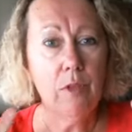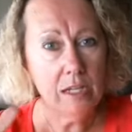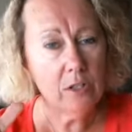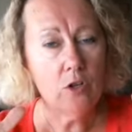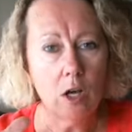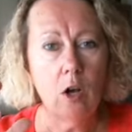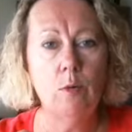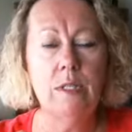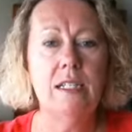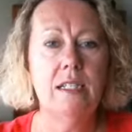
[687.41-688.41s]
Things are not
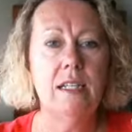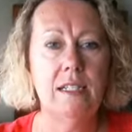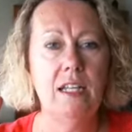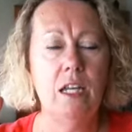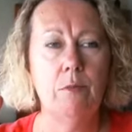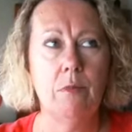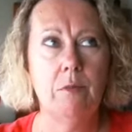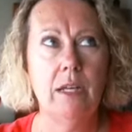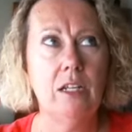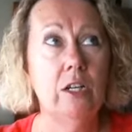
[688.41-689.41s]
always as they seem.
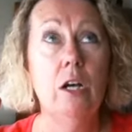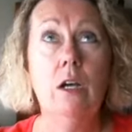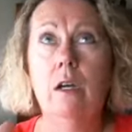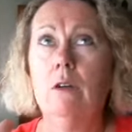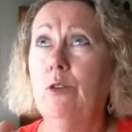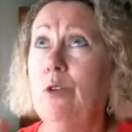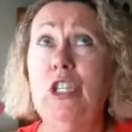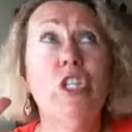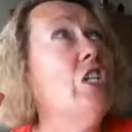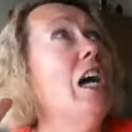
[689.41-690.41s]
I'm like, would
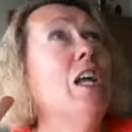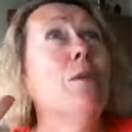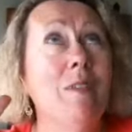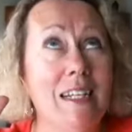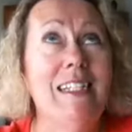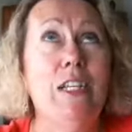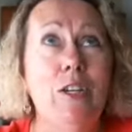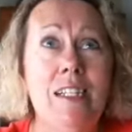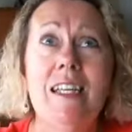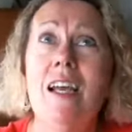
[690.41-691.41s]
you shut up? Like,
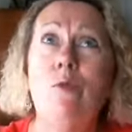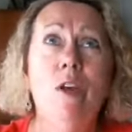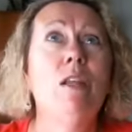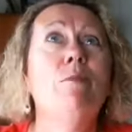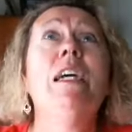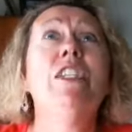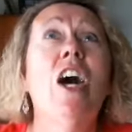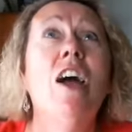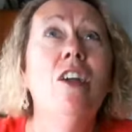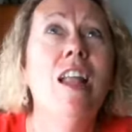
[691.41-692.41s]
seriously, I waited my
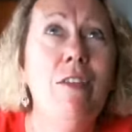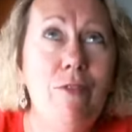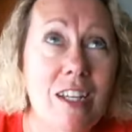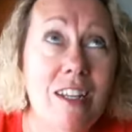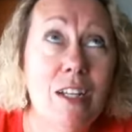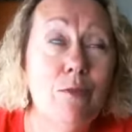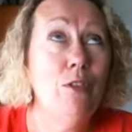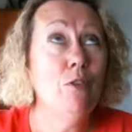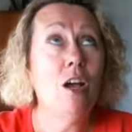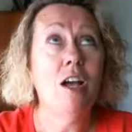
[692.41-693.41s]
entire life to connect with
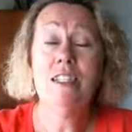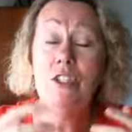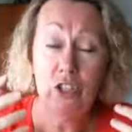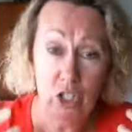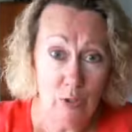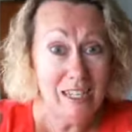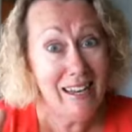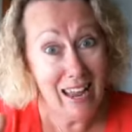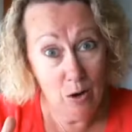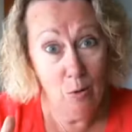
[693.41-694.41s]
you guys, and you're choosing
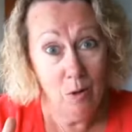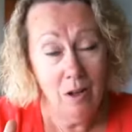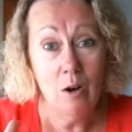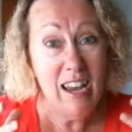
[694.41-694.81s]
now?